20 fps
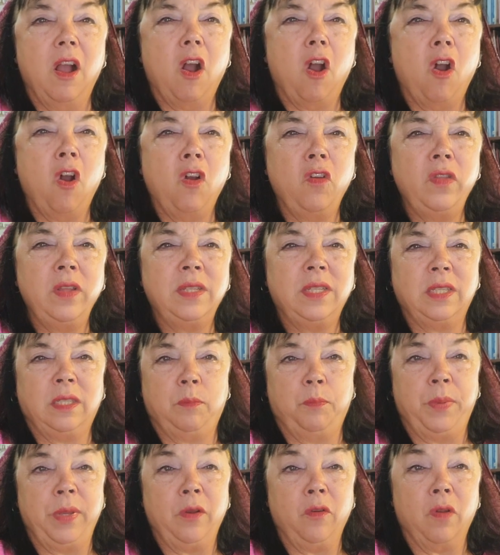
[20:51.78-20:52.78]
All this is
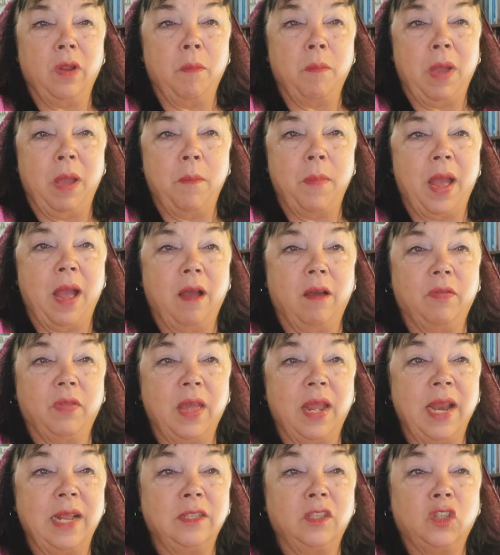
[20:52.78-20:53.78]
bitter in my mouth
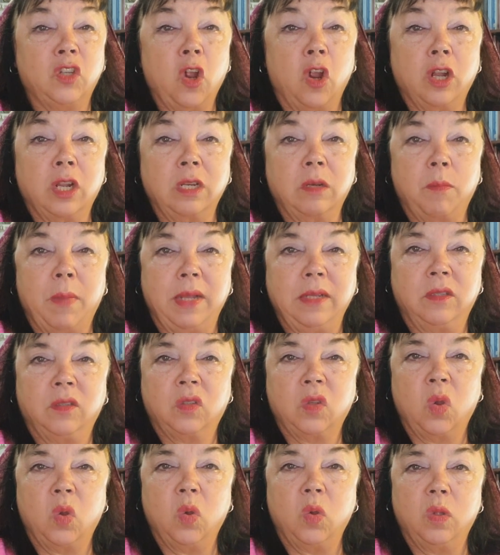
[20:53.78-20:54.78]
and has darkened my
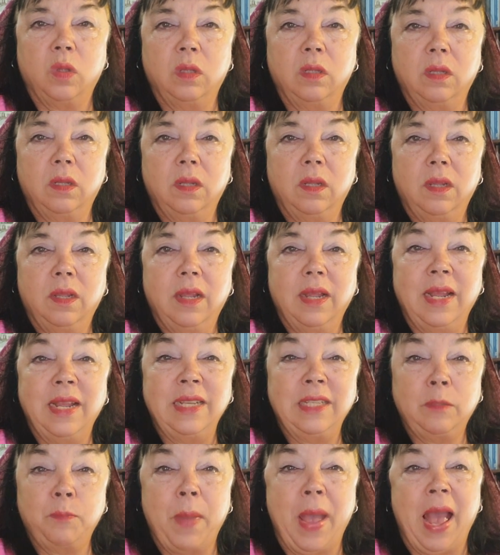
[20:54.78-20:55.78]
soul.
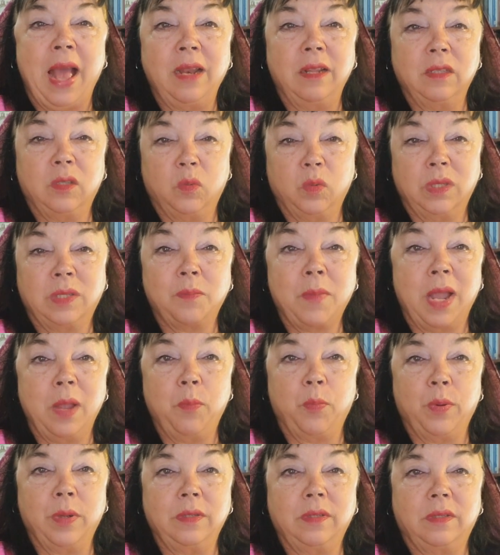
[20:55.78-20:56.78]
His palace was my
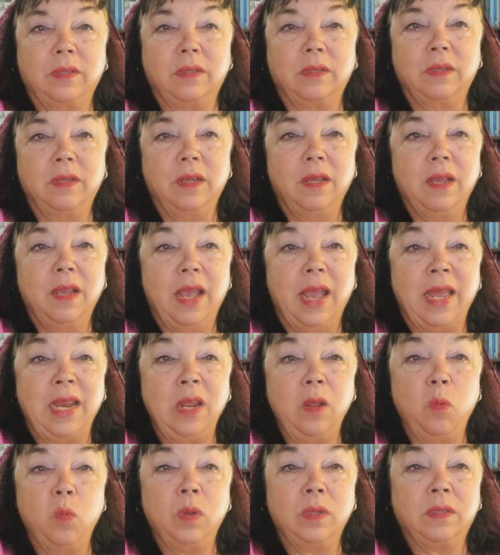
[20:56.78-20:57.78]
prison, and
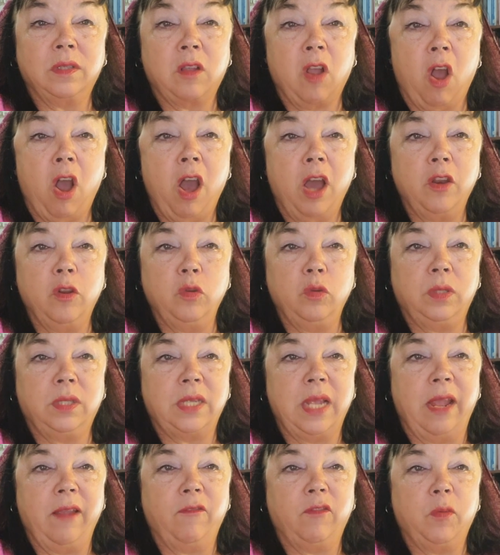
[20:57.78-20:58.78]
it was God who
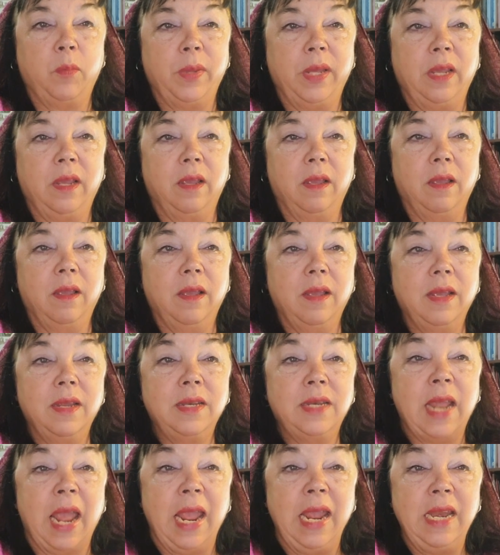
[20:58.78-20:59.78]
saved me.
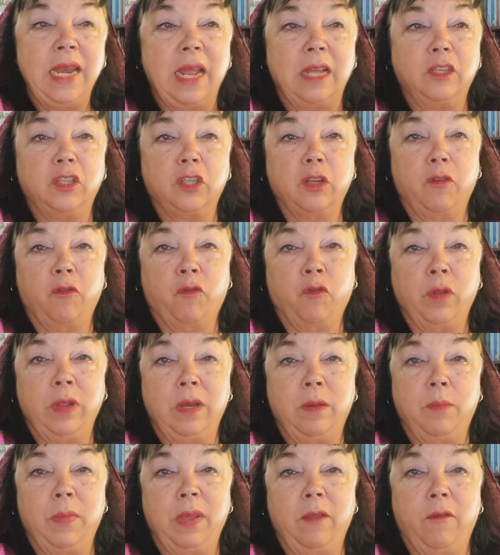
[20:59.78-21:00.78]
Tanush
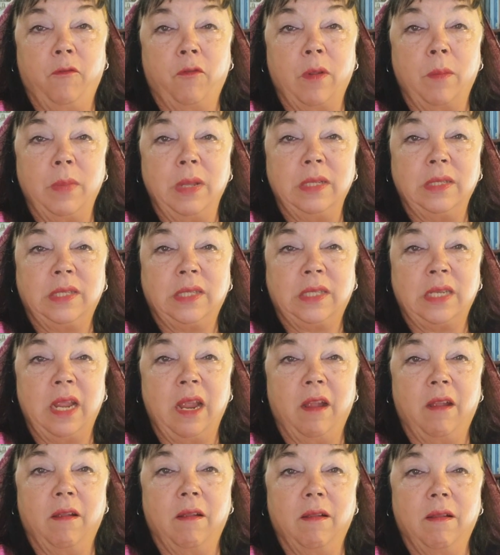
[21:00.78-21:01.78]
freed me from his
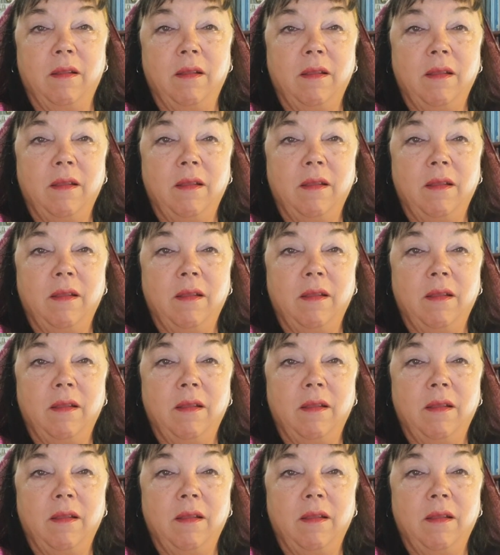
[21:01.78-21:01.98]
snare.